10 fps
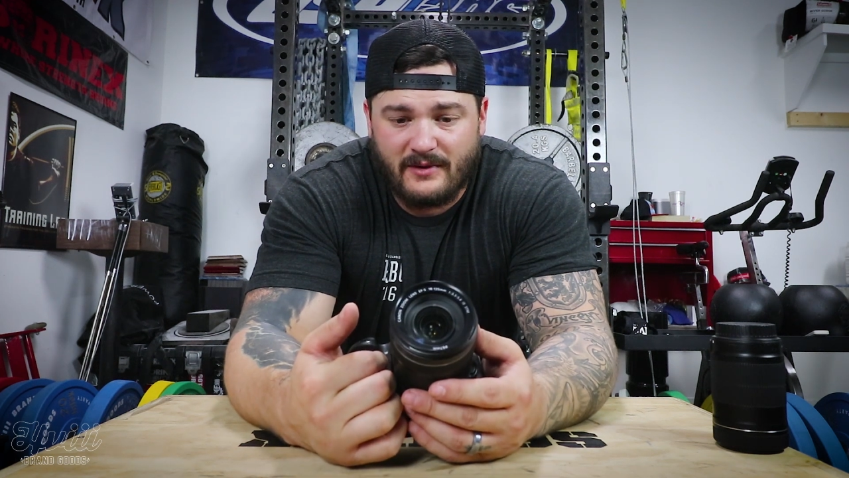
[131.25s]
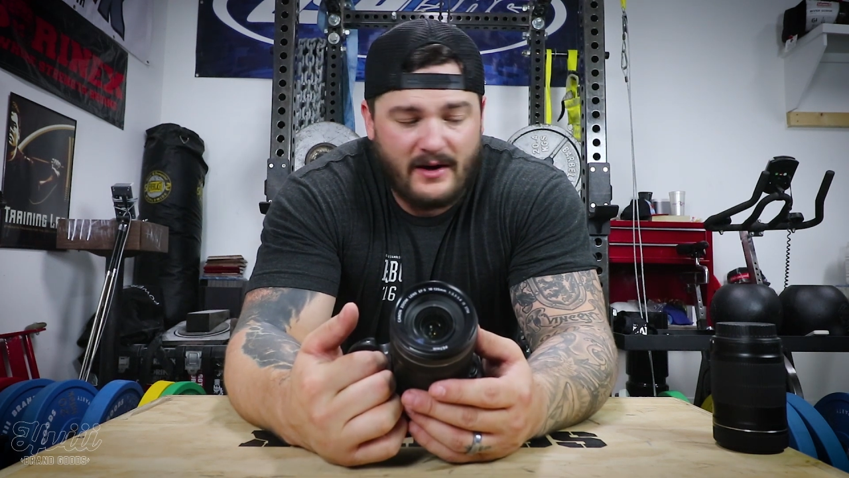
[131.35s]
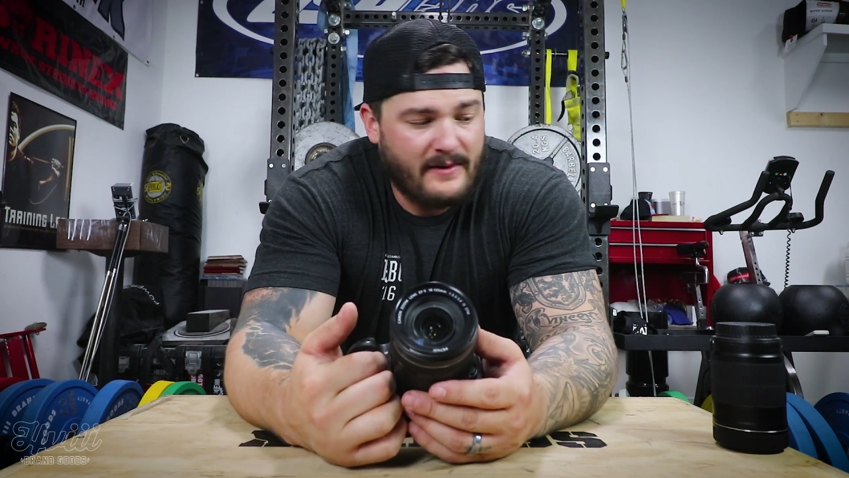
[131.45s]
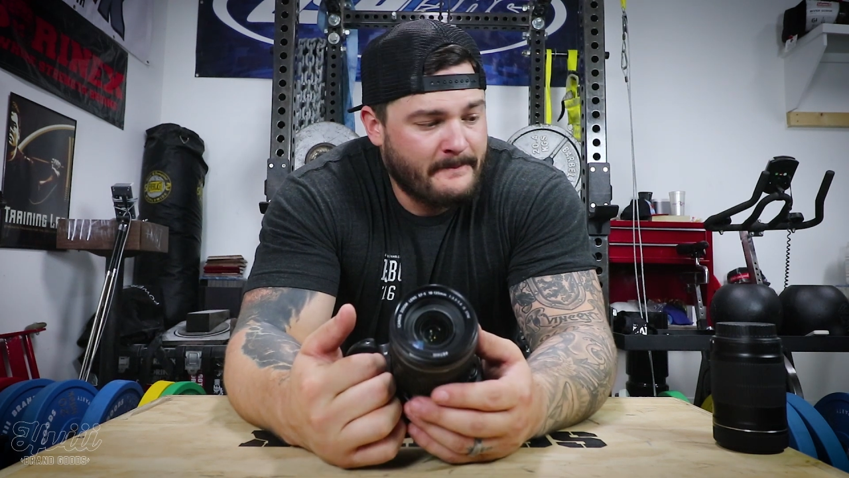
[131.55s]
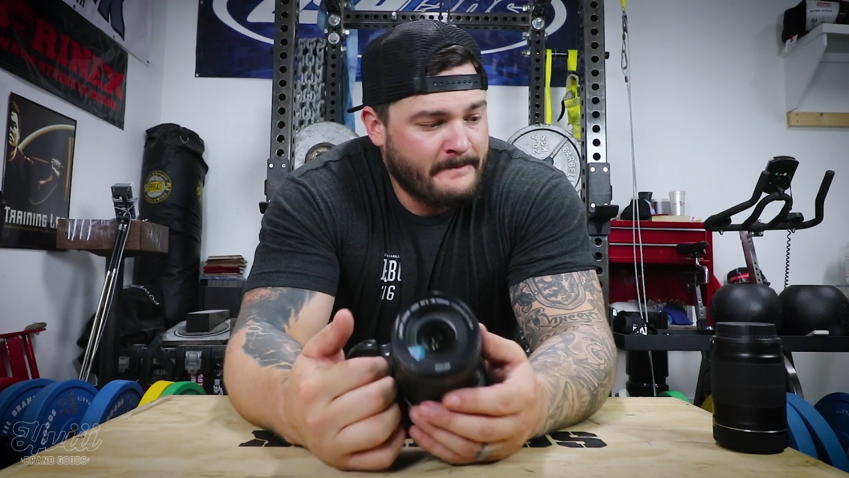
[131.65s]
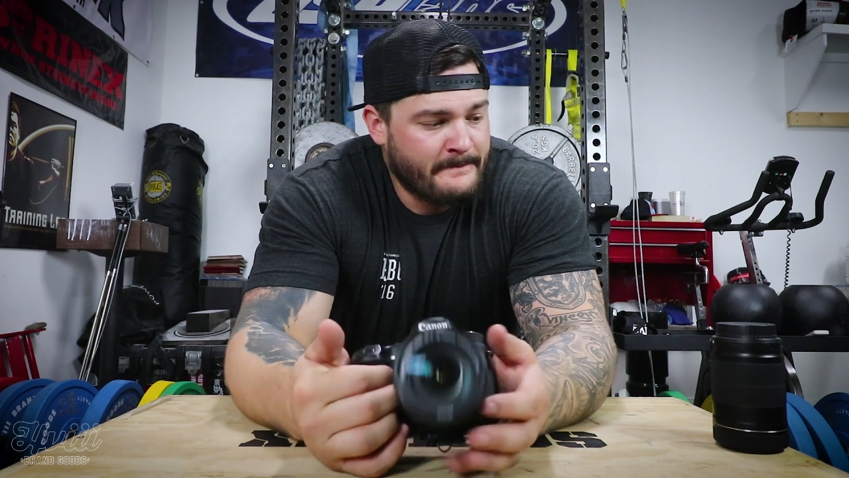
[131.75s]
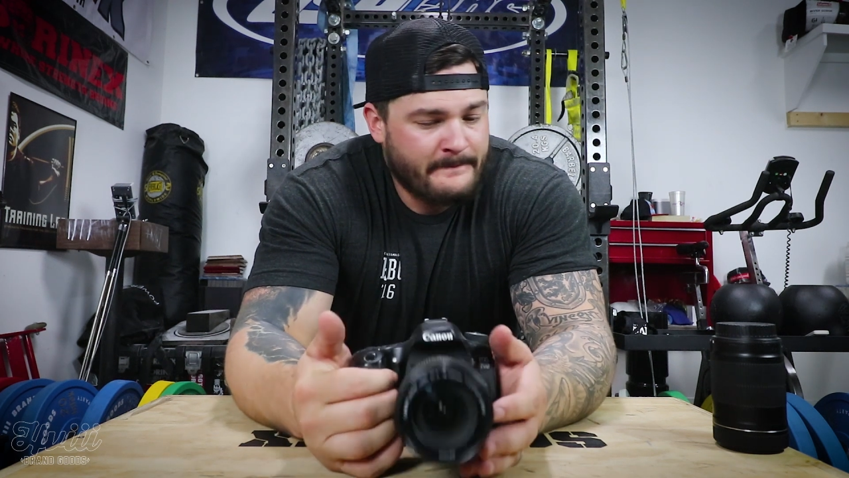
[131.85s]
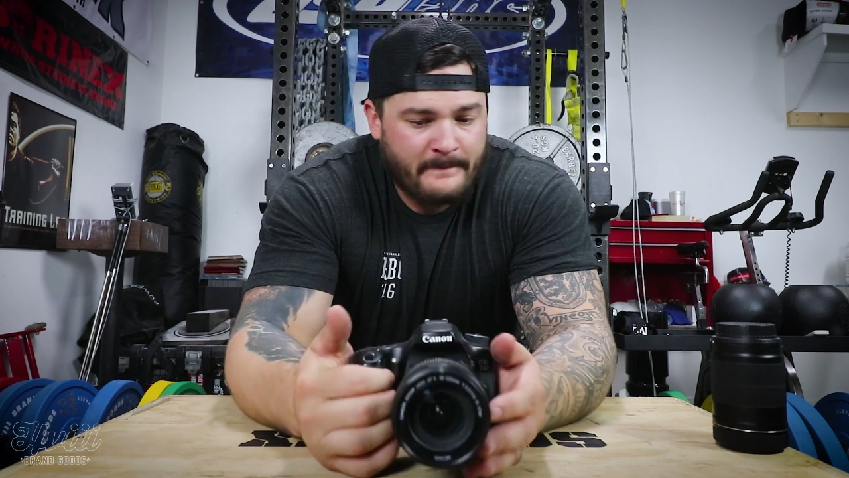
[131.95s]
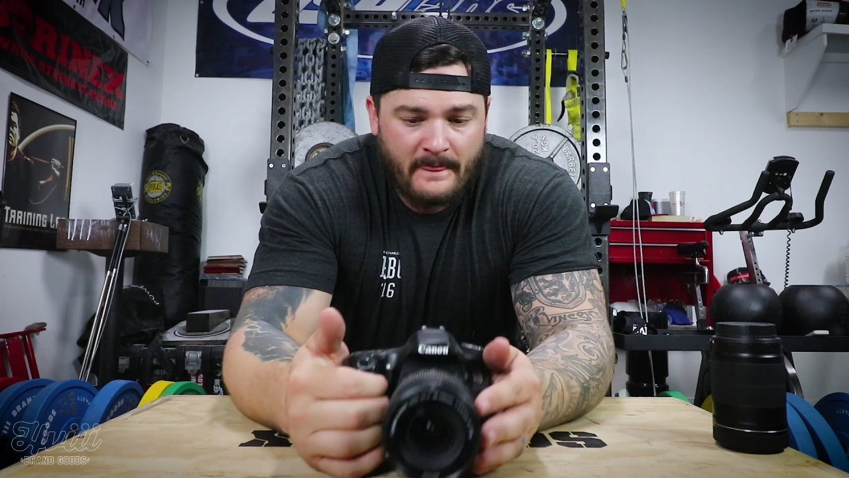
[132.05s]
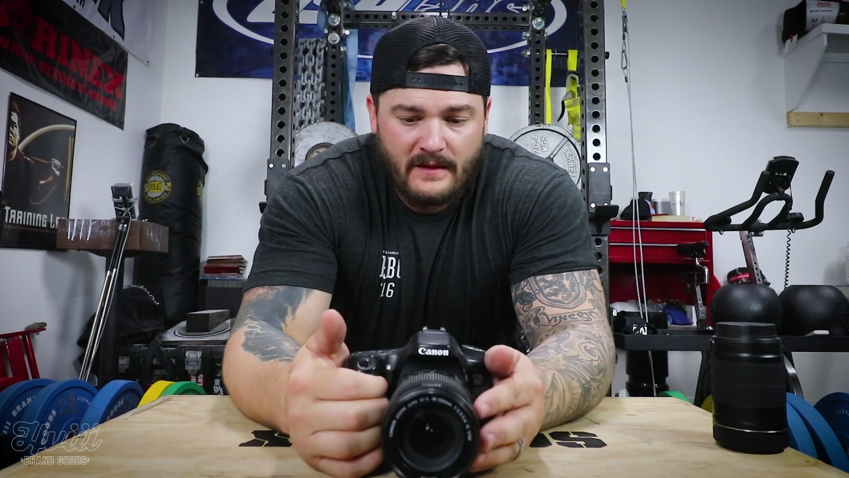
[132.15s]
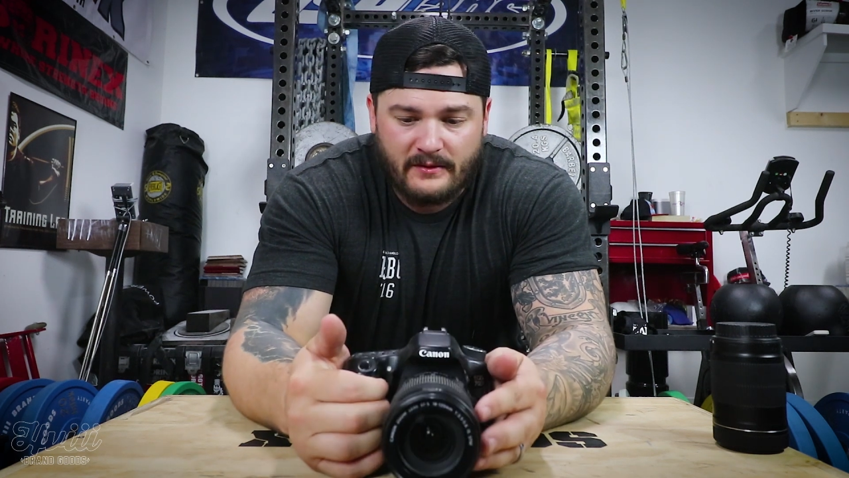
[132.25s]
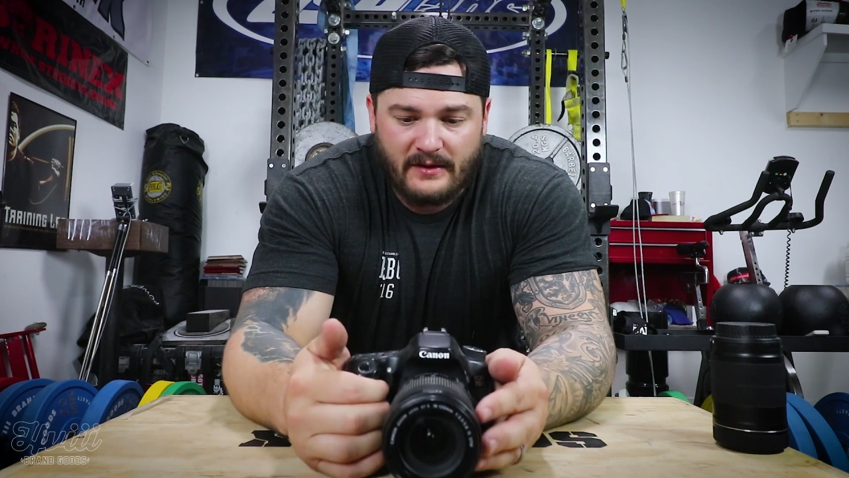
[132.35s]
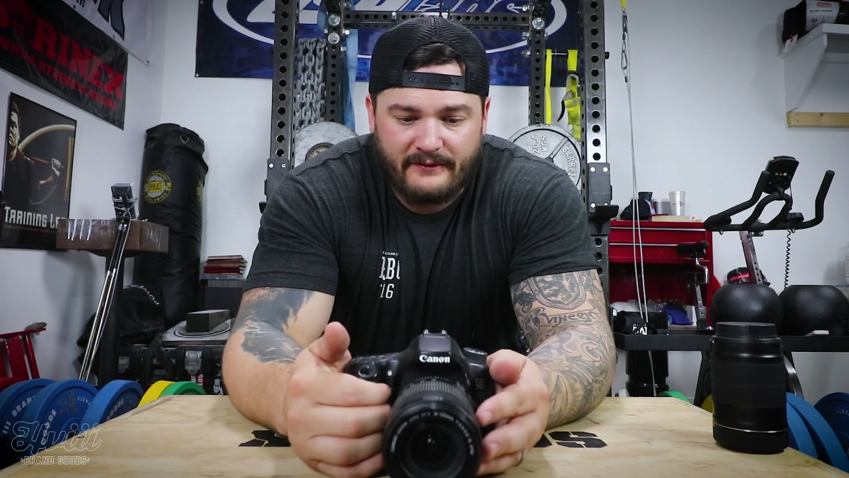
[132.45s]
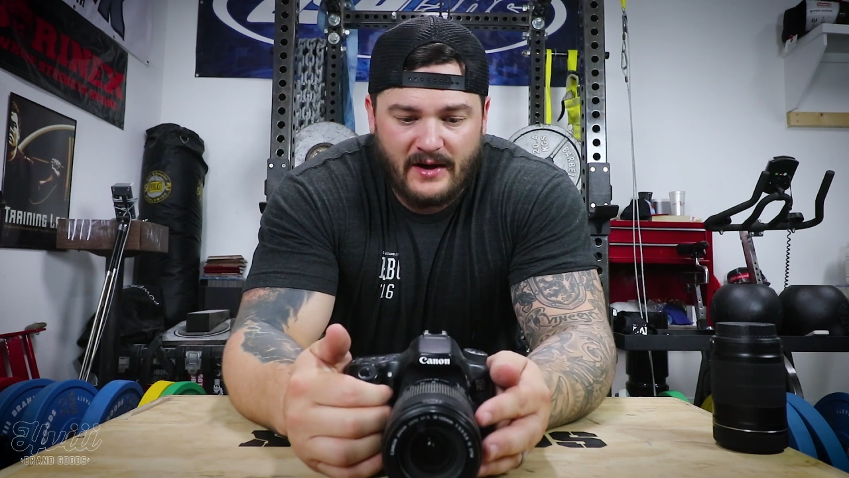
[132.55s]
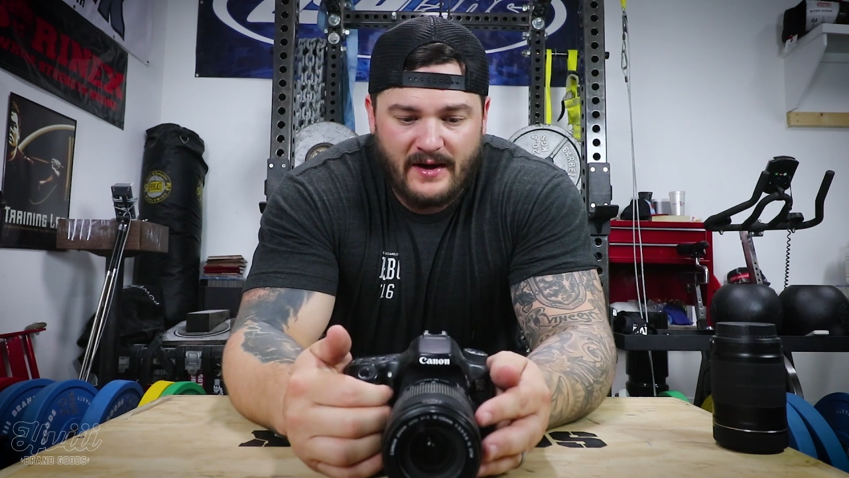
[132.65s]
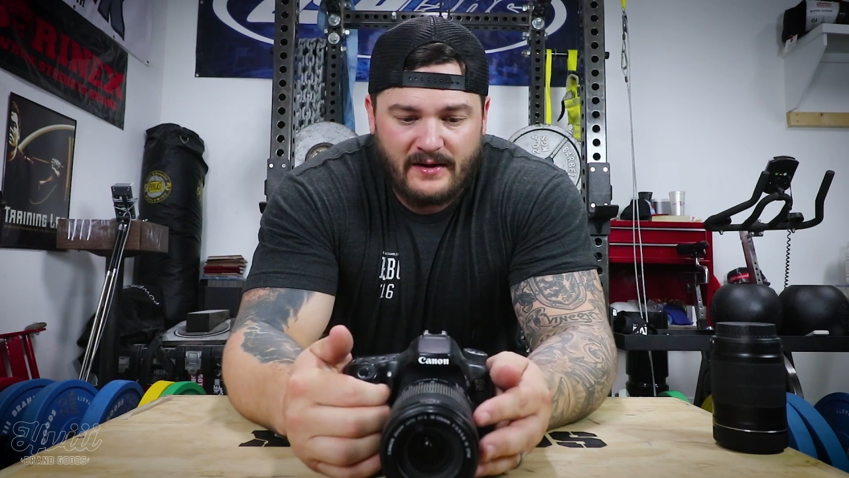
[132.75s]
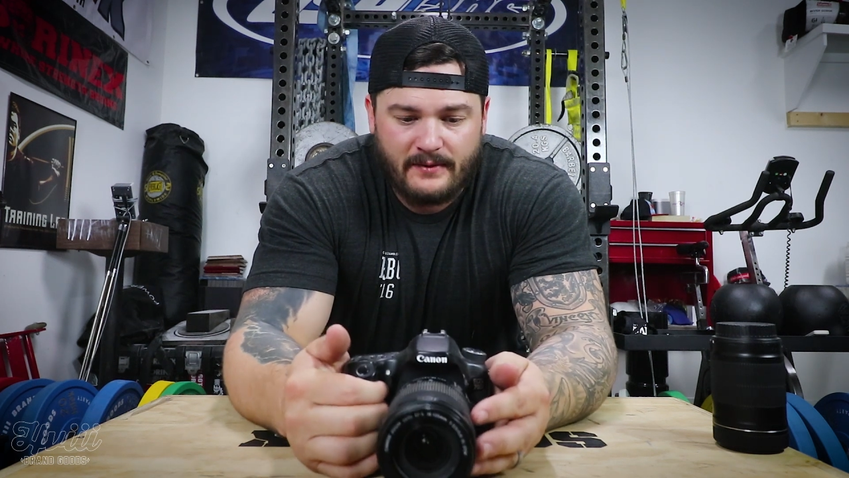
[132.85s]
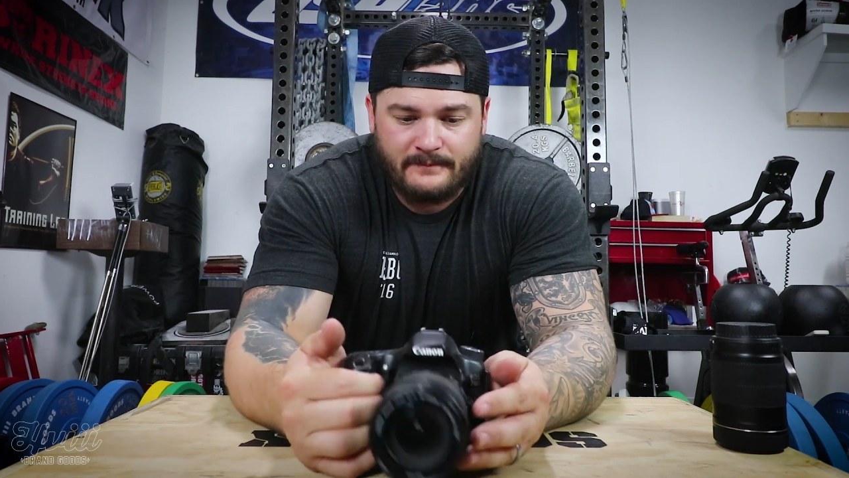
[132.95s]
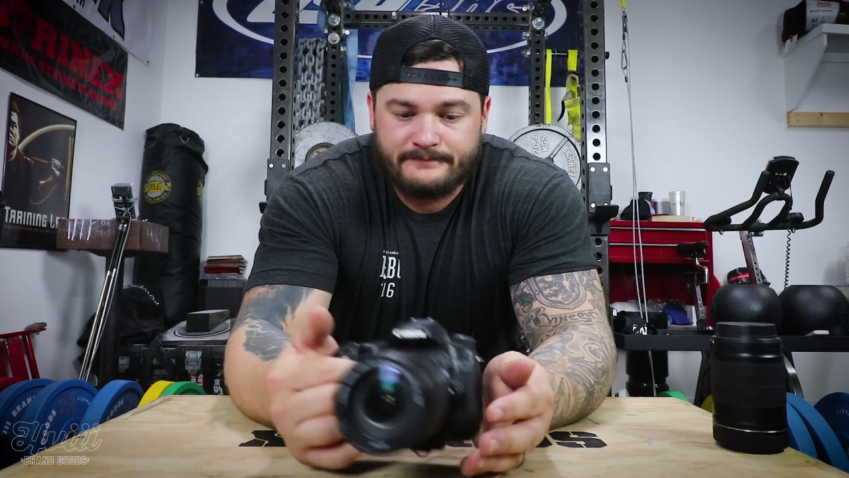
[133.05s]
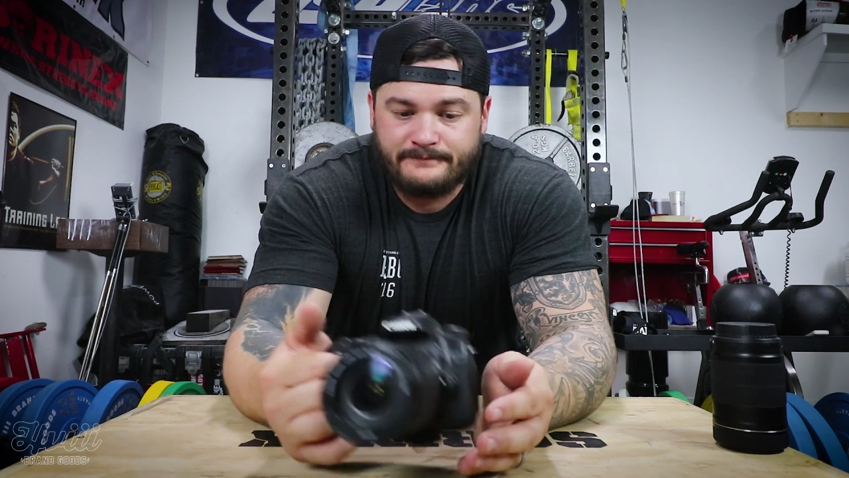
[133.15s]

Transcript: right? So I've got